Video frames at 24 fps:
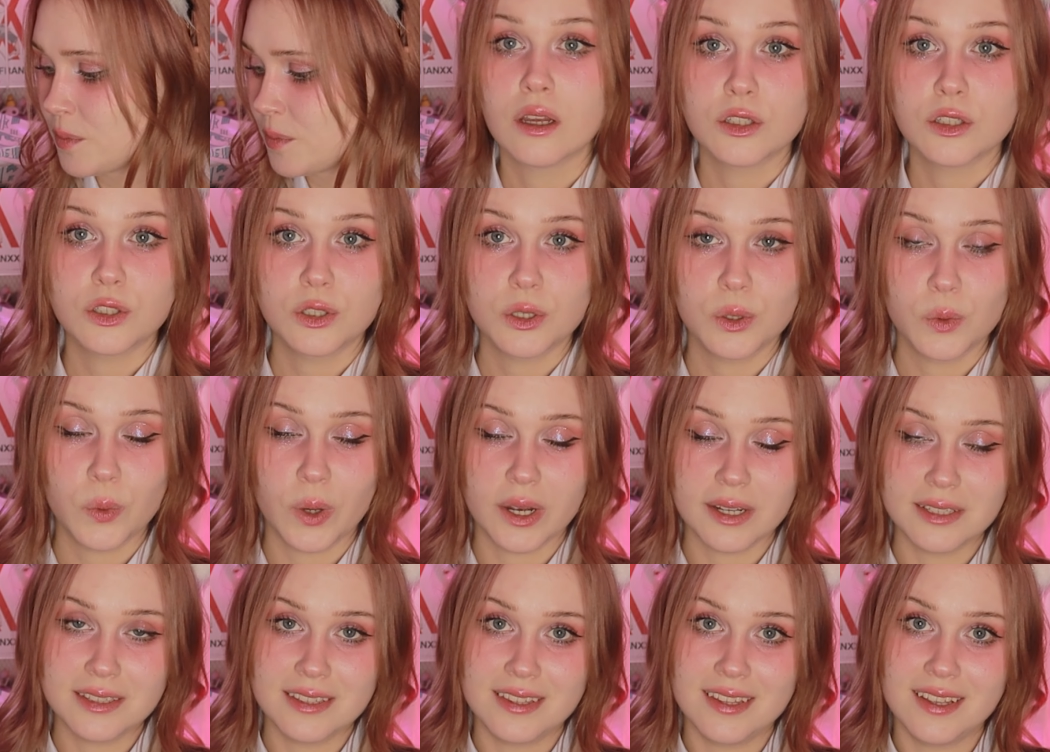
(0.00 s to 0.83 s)
so
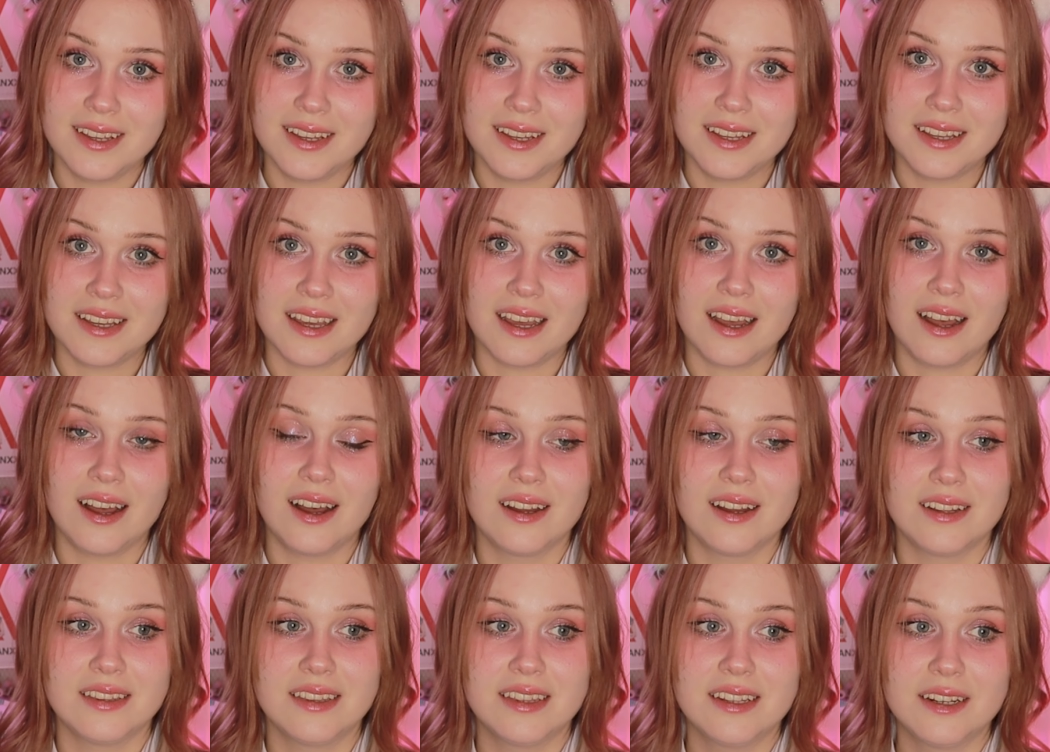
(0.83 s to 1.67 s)
I think
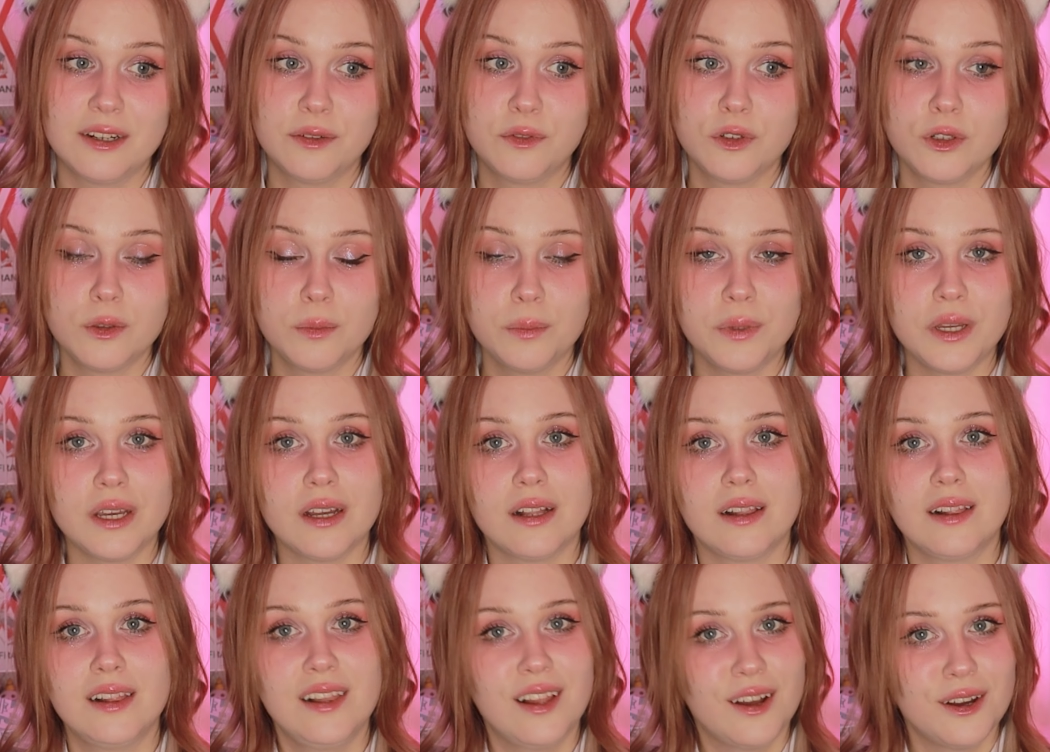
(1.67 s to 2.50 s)
there will be a
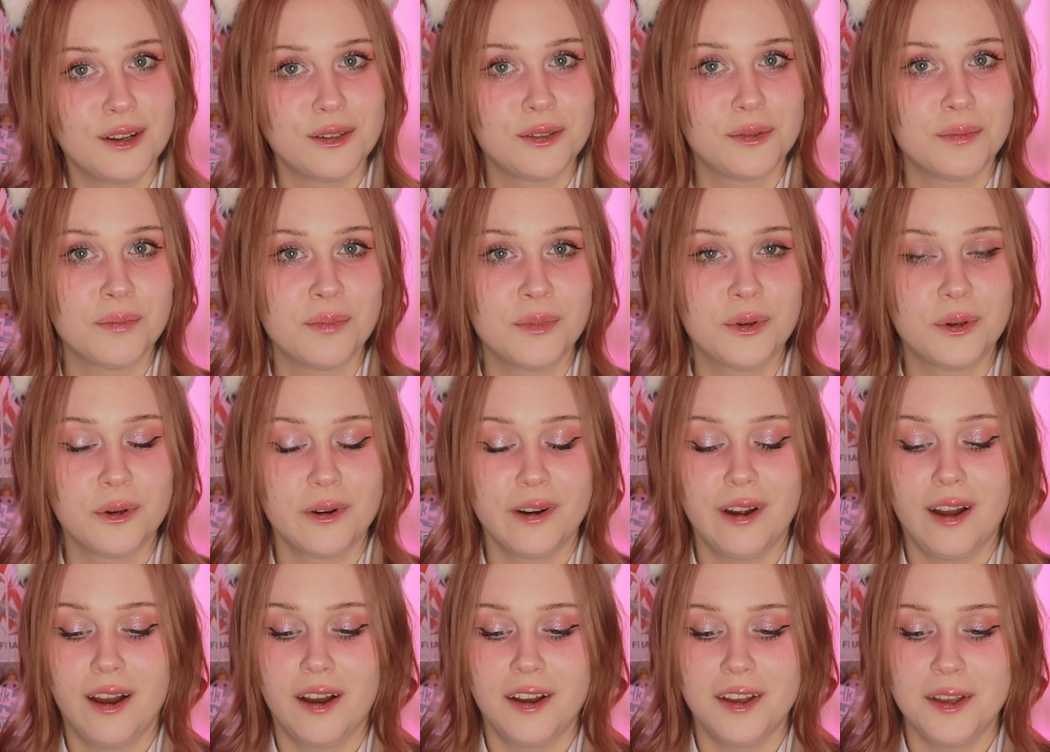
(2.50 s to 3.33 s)
lot more
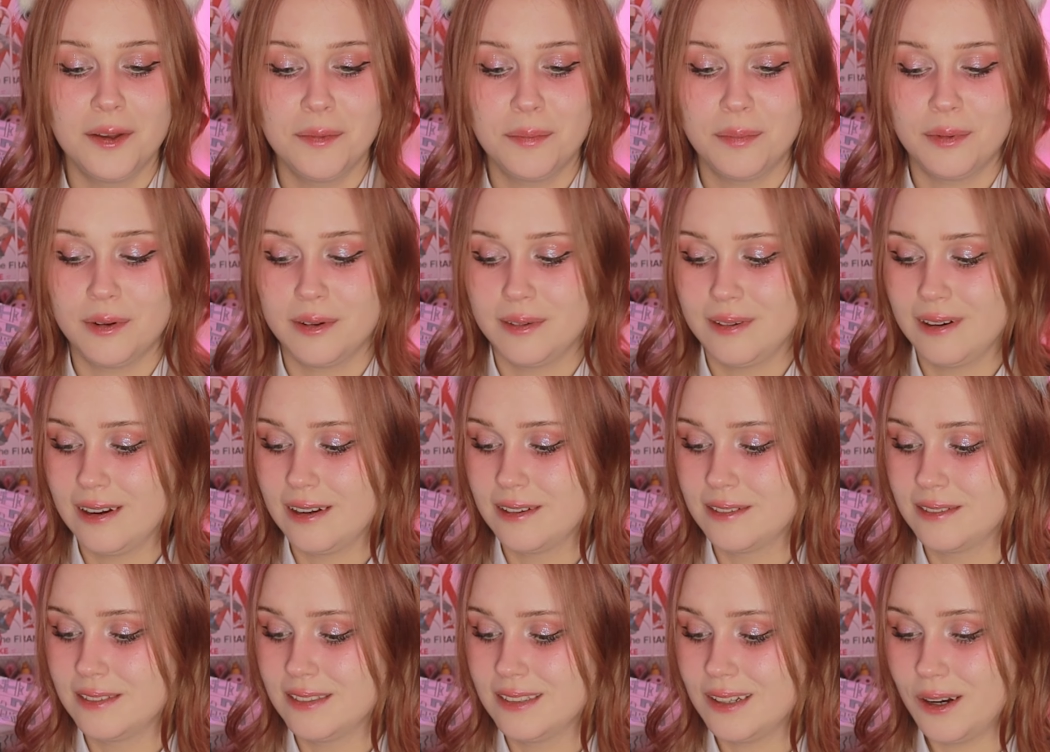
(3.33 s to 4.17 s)
hype
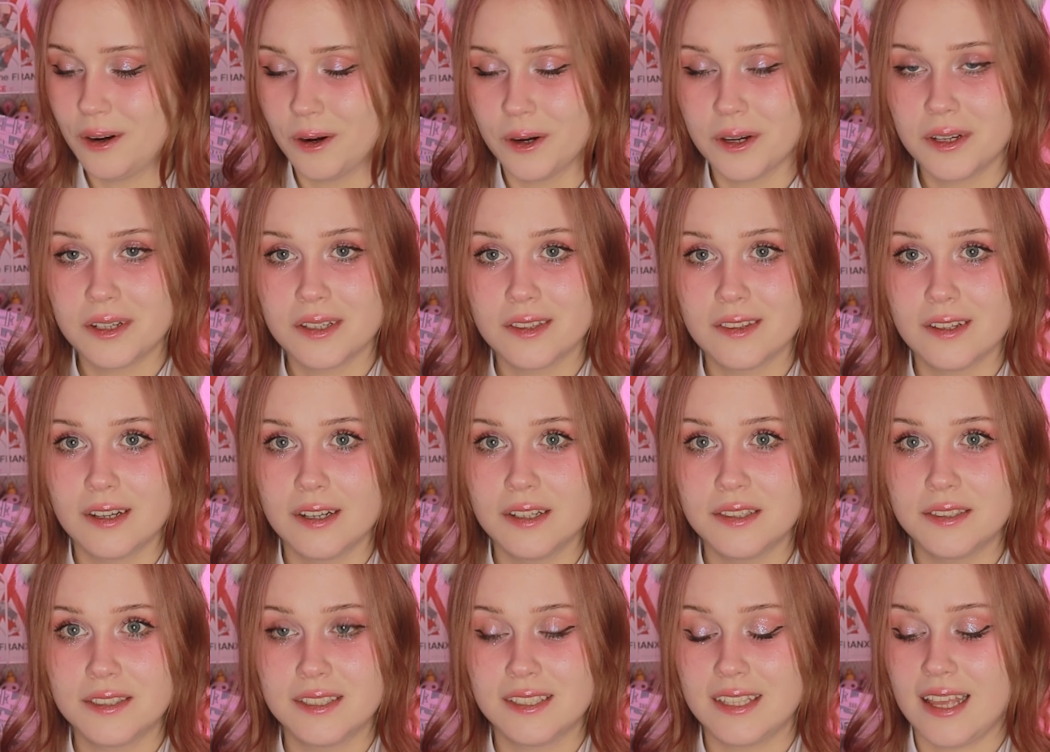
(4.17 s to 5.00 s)
around
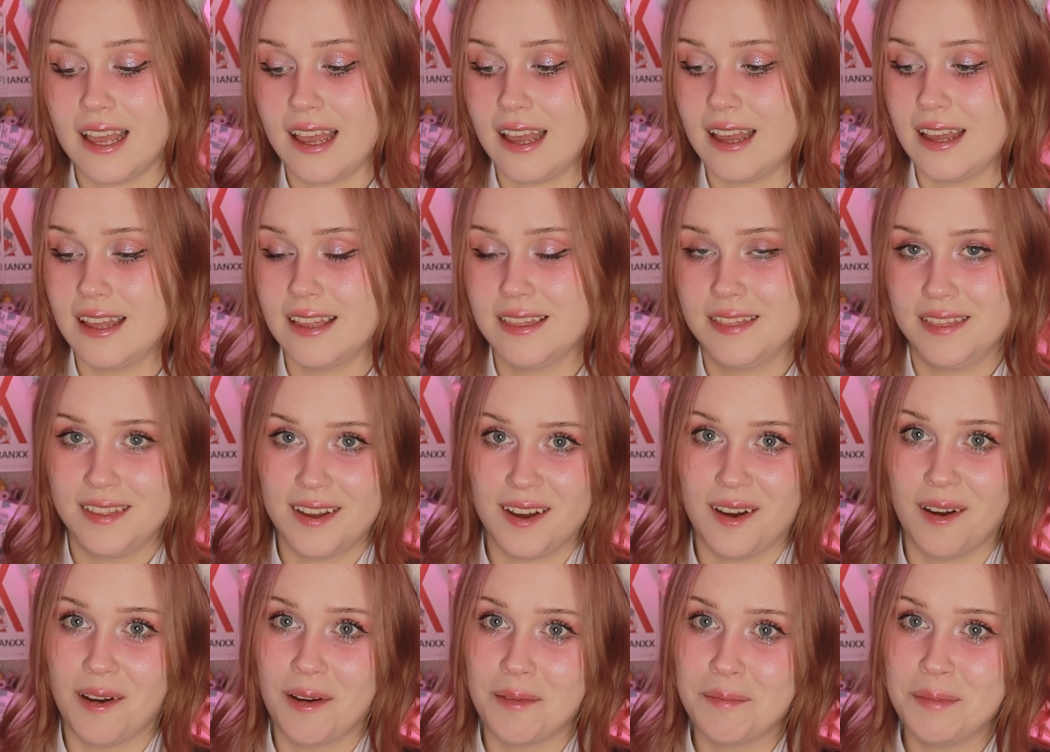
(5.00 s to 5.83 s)
Arknights and
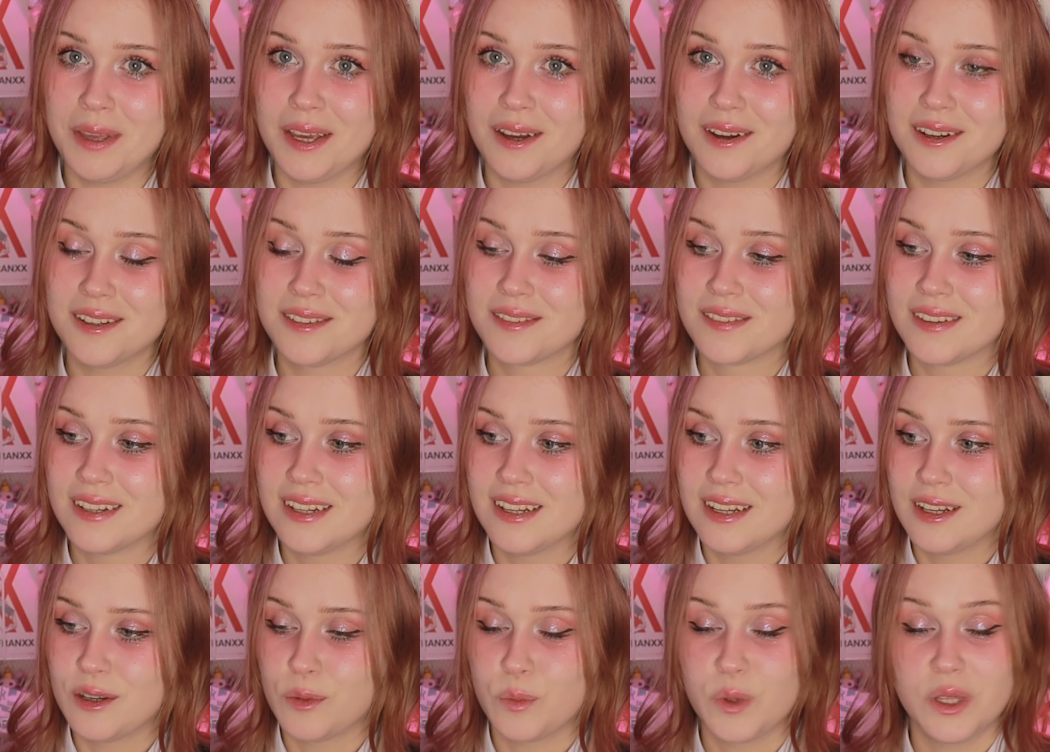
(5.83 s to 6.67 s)
Amiya
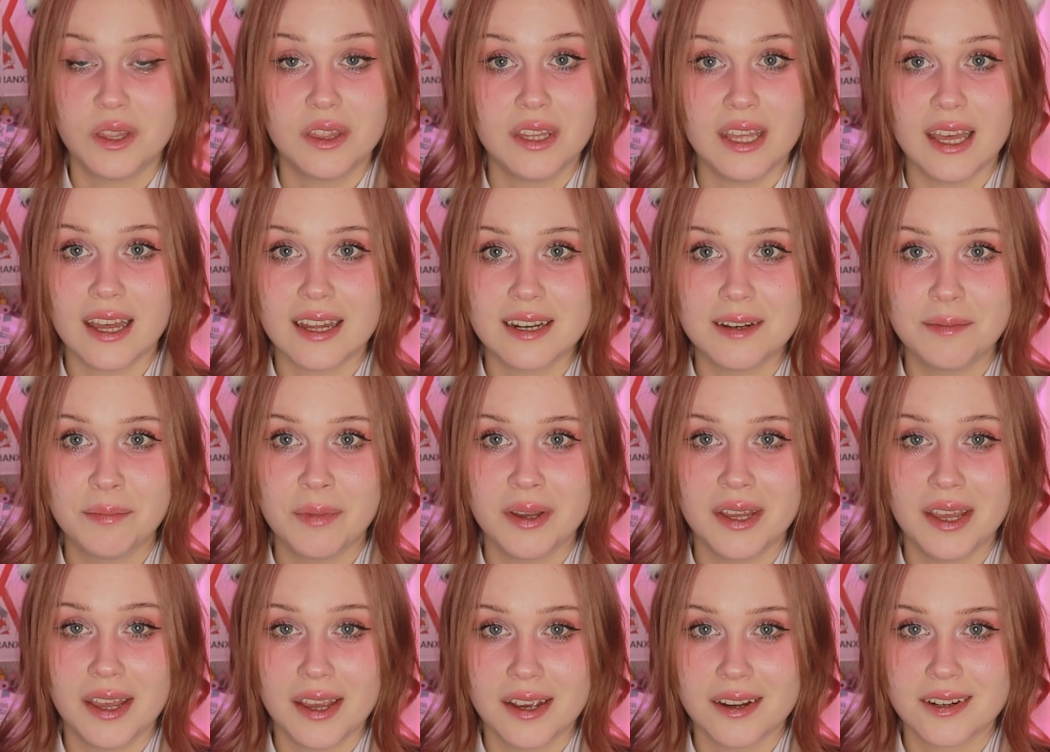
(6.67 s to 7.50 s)
when the
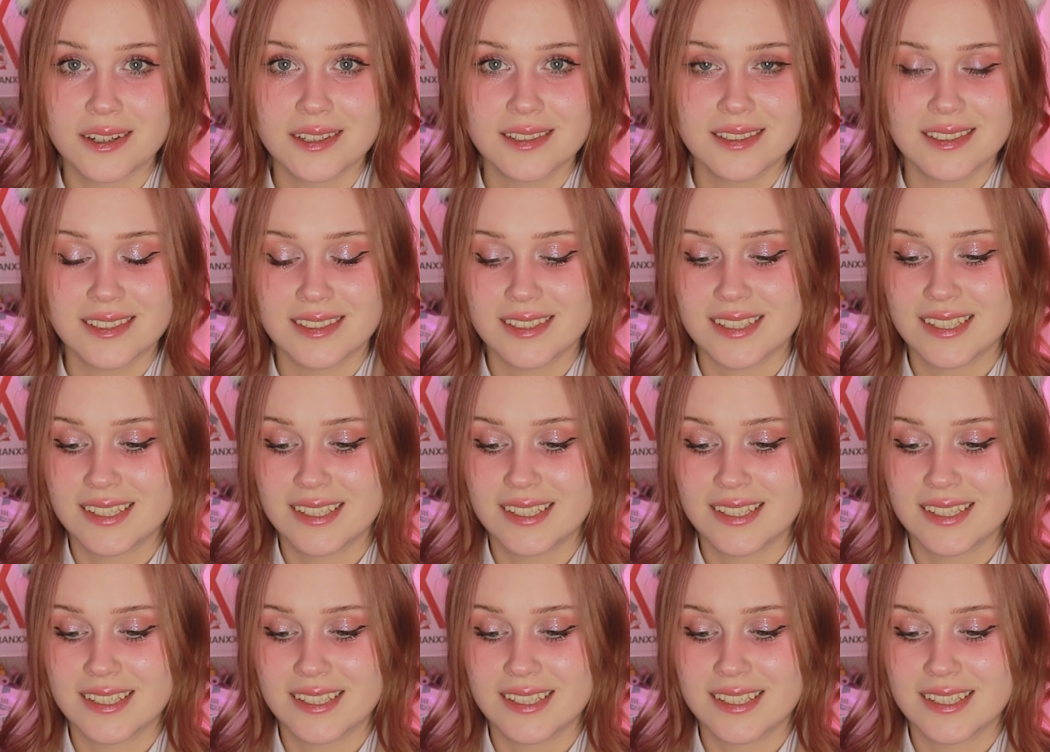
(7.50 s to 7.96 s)
anime airs,